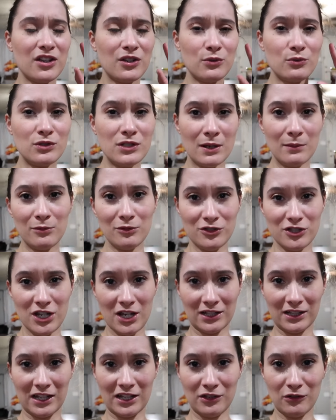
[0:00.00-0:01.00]
you double
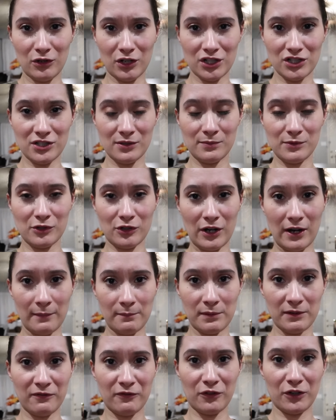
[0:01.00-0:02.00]
check that you are
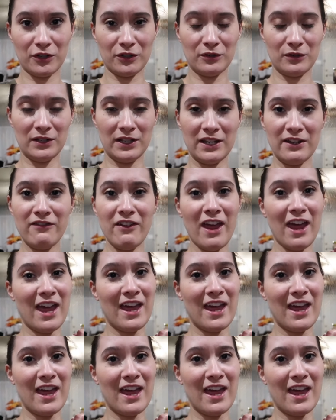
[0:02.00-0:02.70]
subscribed before you leave